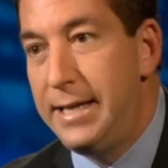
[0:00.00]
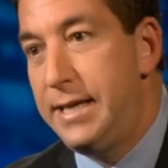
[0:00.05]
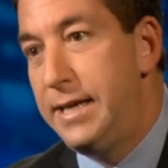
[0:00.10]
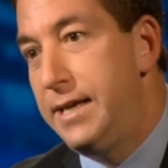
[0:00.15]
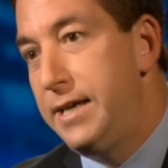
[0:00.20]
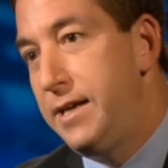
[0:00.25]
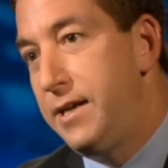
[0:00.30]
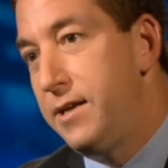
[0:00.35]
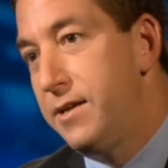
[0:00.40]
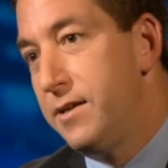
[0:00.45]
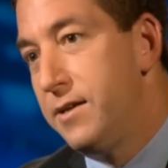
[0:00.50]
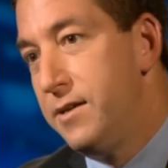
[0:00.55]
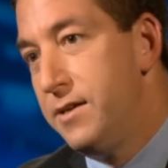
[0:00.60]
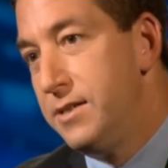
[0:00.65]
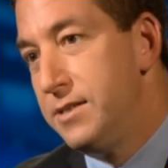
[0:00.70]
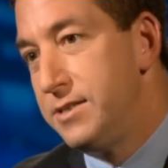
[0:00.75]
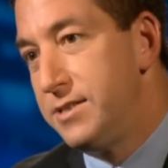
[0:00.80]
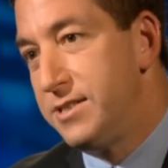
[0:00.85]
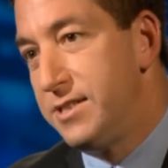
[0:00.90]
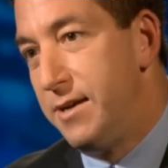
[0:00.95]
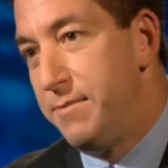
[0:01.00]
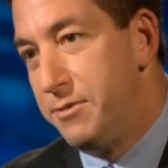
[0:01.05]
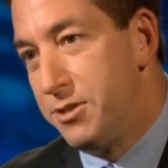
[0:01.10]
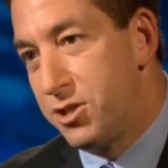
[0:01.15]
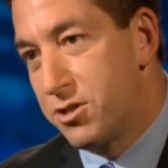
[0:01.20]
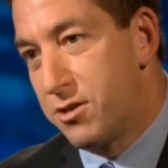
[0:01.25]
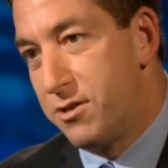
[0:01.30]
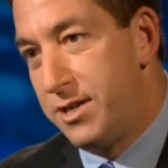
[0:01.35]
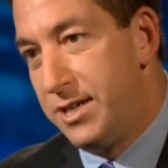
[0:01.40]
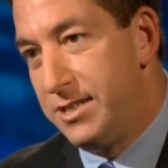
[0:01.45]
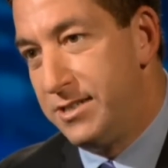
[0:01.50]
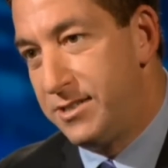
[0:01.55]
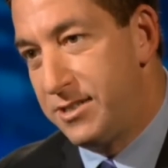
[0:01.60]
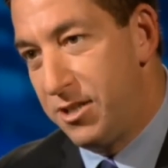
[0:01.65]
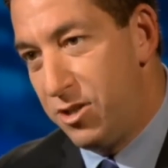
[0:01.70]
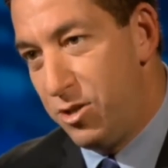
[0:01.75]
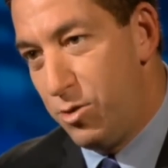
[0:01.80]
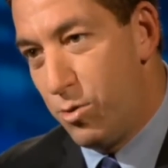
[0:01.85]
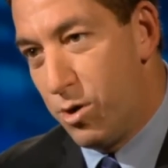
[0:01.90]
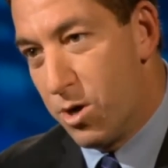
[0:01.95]
need some assurance
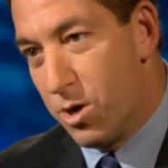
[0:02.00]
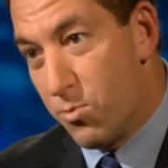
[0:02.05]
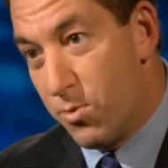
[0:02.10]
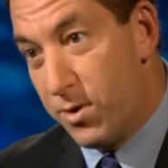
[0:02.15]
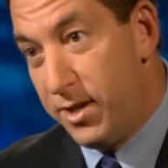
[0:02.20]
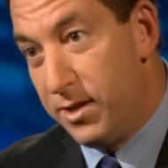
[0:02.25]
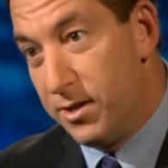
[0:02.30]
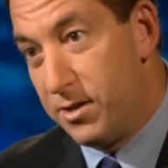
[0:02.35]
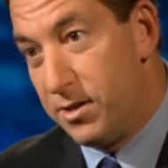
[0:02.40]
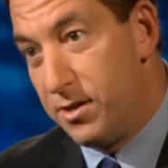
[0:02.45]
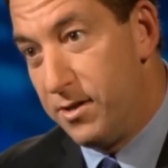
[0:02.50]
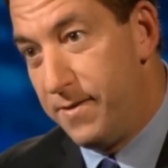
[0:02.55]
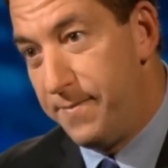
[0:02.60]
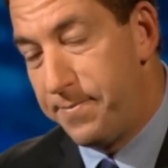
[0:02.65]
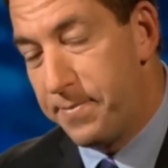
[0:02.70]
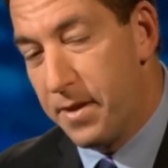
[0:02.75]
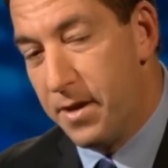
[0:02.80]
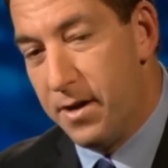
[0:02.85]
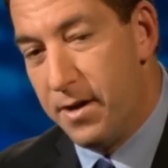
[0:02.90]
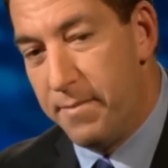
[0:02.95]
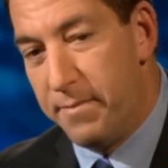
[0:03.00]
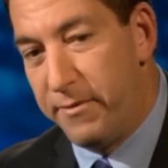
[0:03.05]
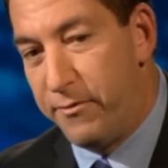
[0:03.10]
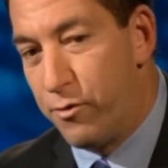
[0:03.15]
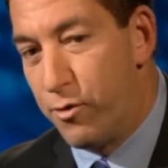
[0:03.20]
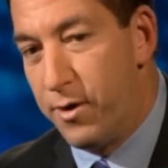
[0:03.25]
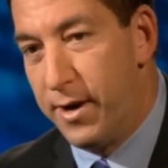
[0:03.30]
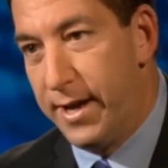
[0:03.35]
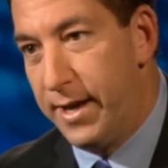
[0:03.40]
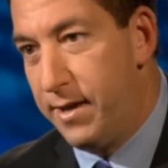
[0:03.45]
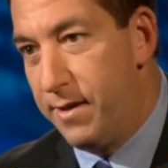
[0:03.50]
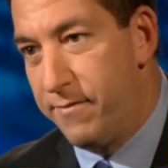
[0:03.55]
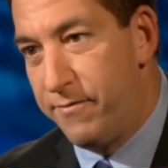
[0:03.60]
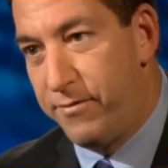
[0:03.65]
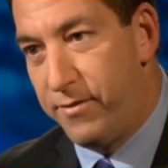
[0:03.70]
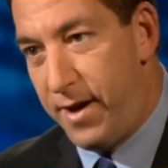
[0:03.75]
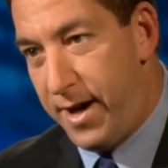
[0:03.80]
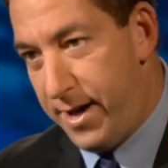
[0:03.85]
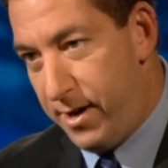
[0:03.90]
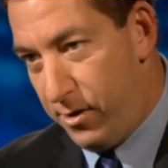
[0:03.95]
that you are real before I
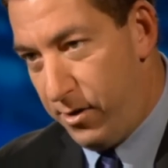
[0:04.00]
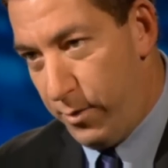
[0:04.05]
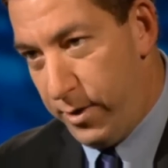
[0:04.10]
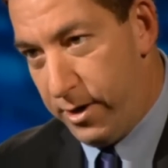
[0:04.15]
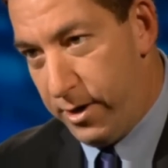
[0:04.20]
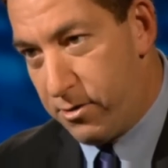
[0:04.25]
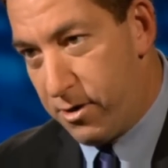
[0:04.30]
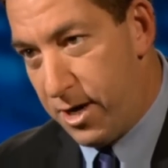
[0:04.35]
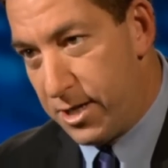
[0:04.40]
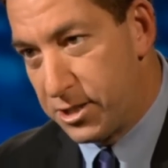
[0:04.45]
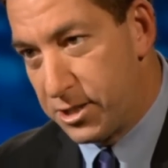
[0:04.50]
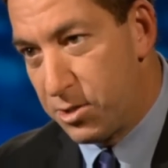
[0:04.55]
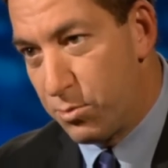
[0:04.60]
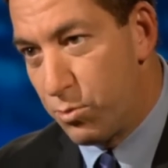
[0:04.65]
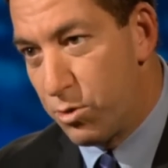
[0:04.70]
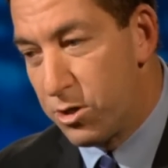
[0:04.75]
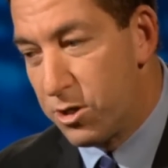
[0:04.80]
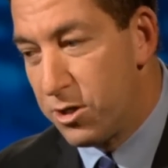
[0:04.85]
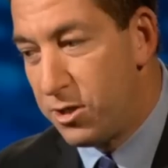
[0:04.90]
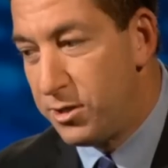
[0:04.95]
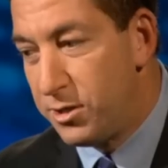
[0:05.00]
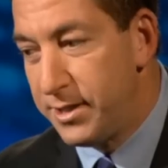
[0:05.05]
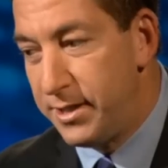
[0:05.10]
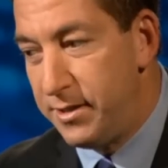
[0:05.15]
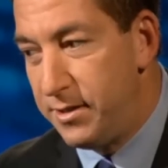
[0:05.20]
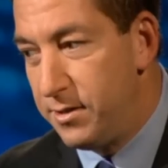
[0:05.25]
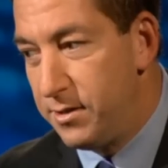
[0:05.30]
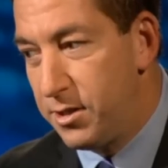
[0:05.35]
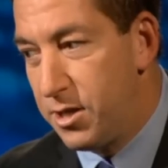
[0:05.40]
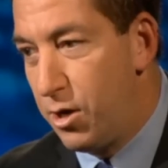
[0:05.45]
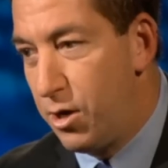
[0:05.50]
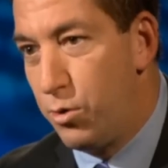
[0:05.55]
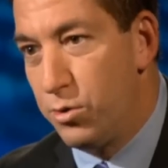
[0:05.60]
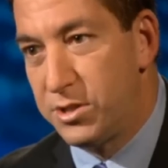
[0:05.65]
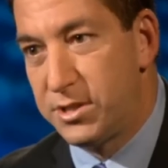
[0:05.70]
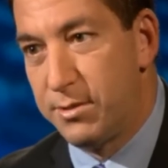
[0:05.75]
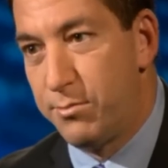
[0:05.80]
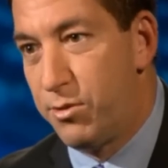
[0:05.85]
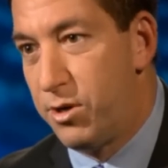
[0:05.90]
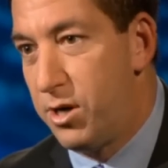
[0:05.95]
fly all the way across the world and go
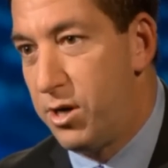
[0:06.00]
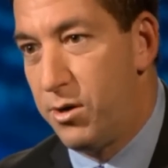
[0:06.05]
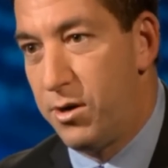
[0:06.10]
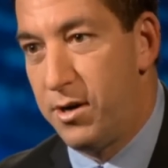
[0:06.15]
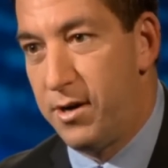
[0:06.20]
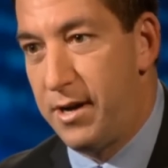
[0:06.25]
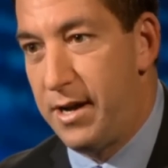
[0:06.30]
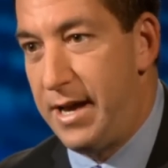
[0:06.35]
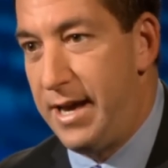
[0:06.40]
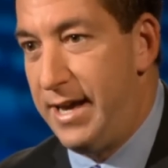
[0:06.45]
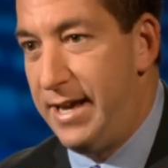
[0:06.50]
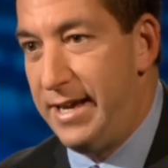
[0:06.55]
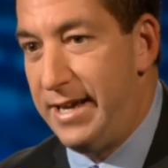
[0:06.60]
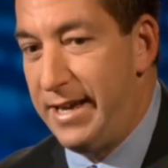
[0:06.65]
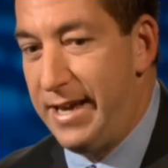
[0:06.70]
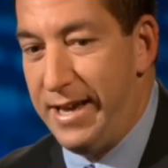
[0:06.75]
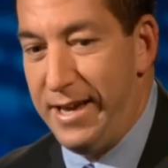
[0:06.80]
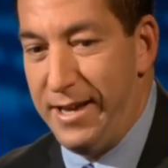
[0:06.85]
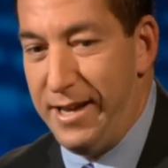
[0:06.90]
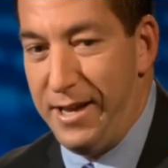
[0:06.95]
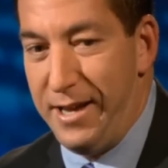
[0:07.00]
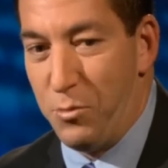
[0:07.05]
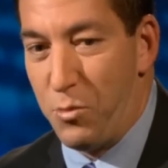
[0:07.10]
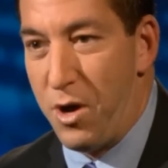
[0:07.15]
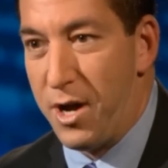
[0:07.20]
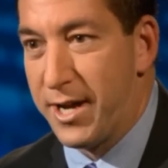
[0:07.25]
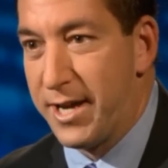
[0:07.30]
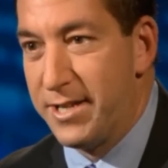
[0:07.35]
somewhere and